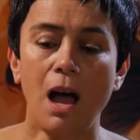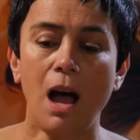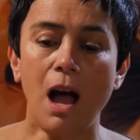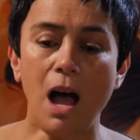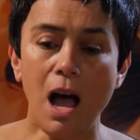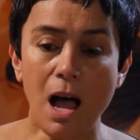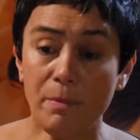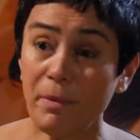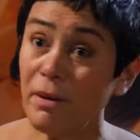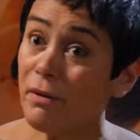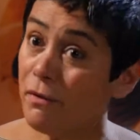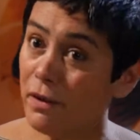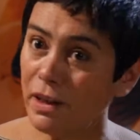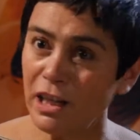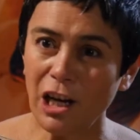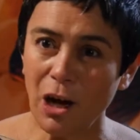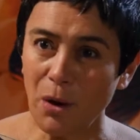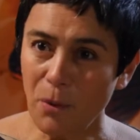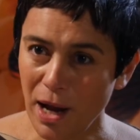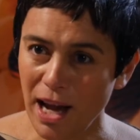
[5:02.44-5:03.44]
I'm a
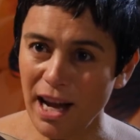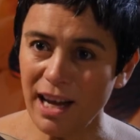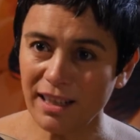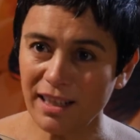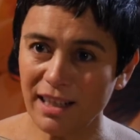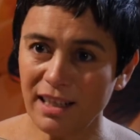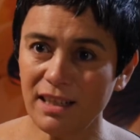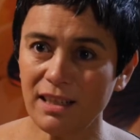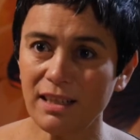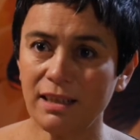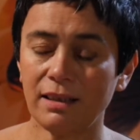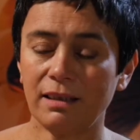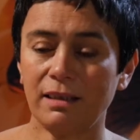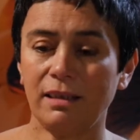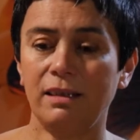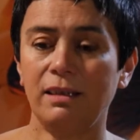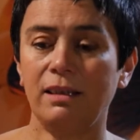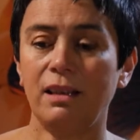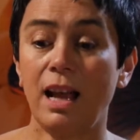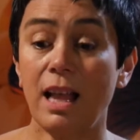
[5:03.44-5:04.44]
video artist.
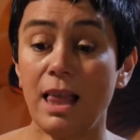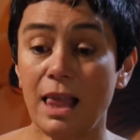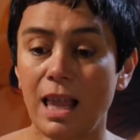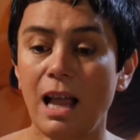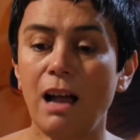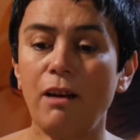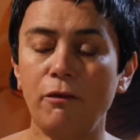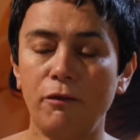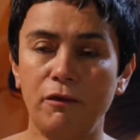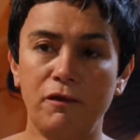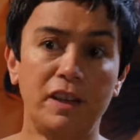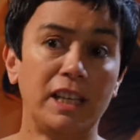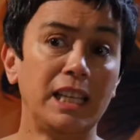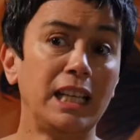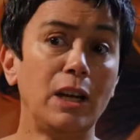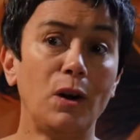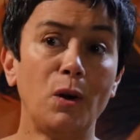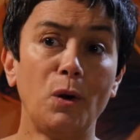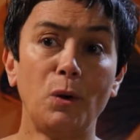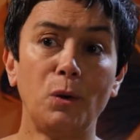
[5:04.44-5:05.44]
I love
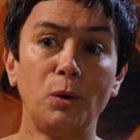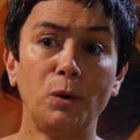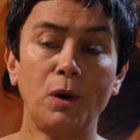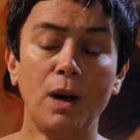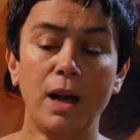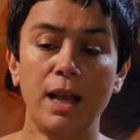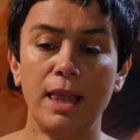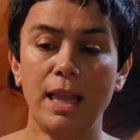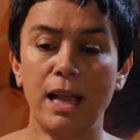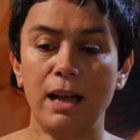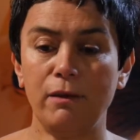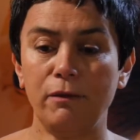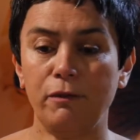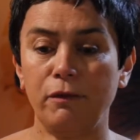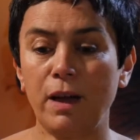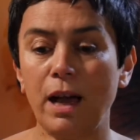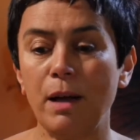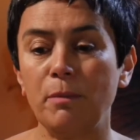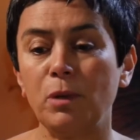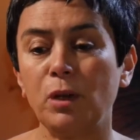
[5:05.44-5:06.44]
video, I love
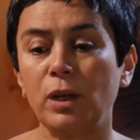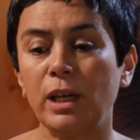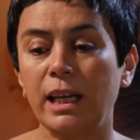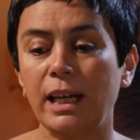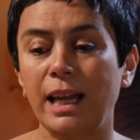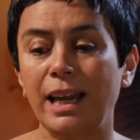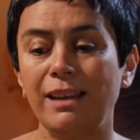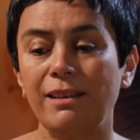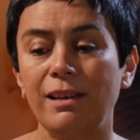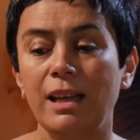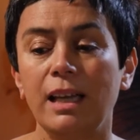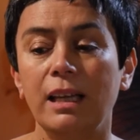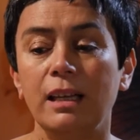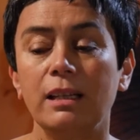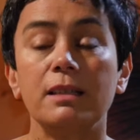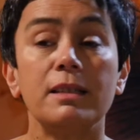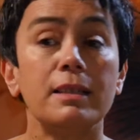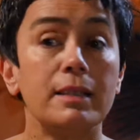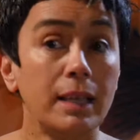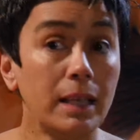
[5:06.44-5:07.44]
looking at
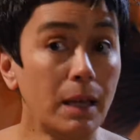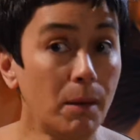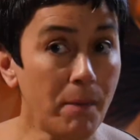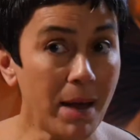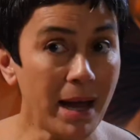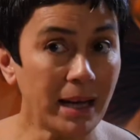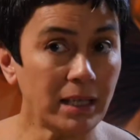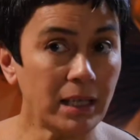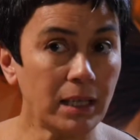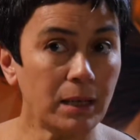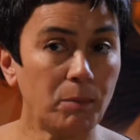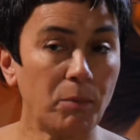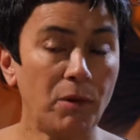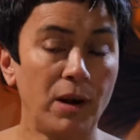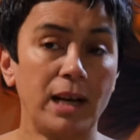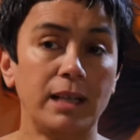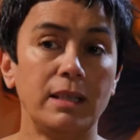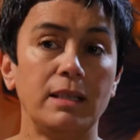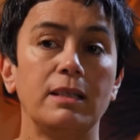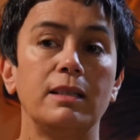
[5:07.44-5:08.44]
cinematic
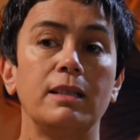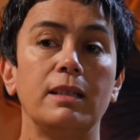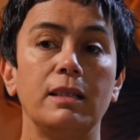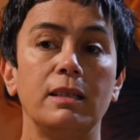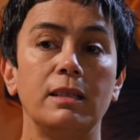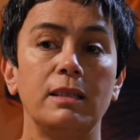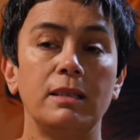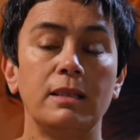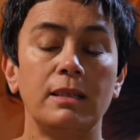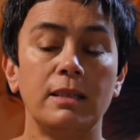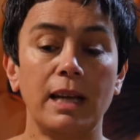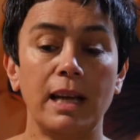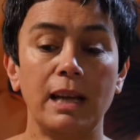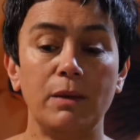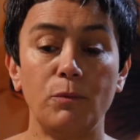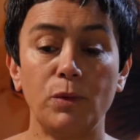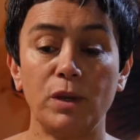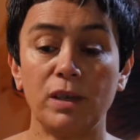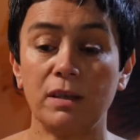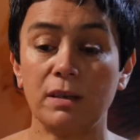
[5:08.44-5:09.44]
practices,
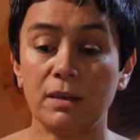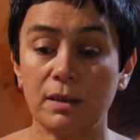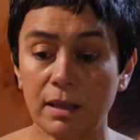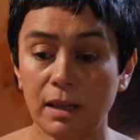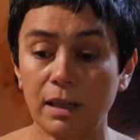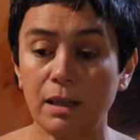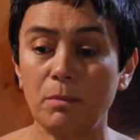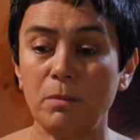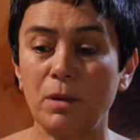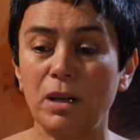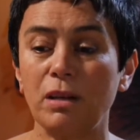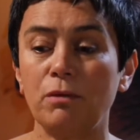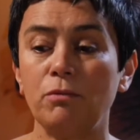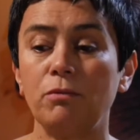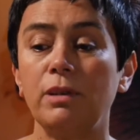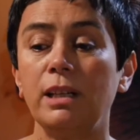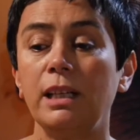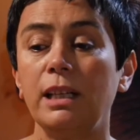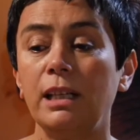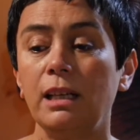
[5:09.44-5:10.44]
and with cinema,
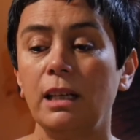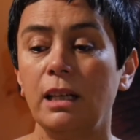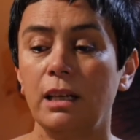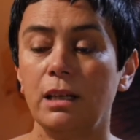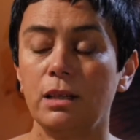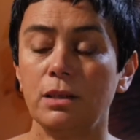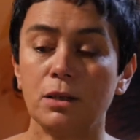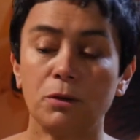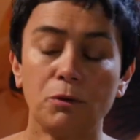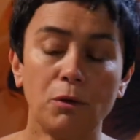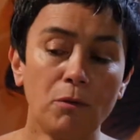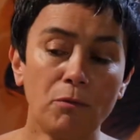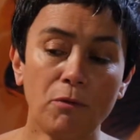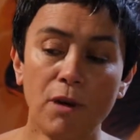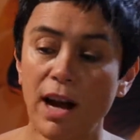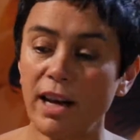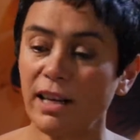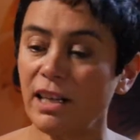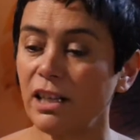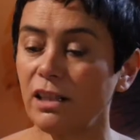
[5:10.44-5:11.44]
really script
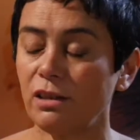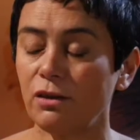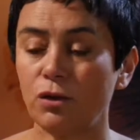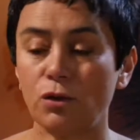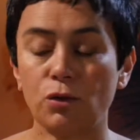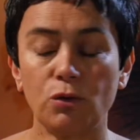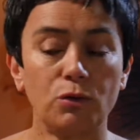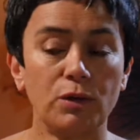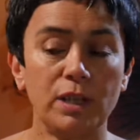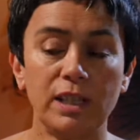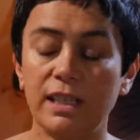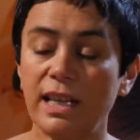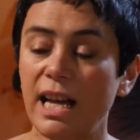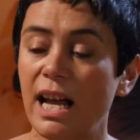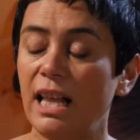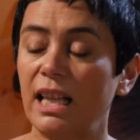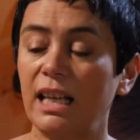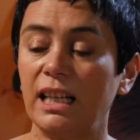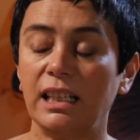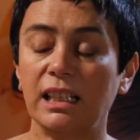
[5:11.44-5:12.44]
writing,
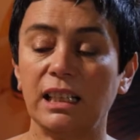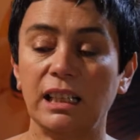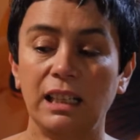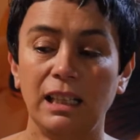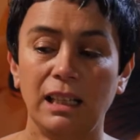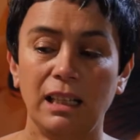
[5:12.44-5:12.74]
storytelling,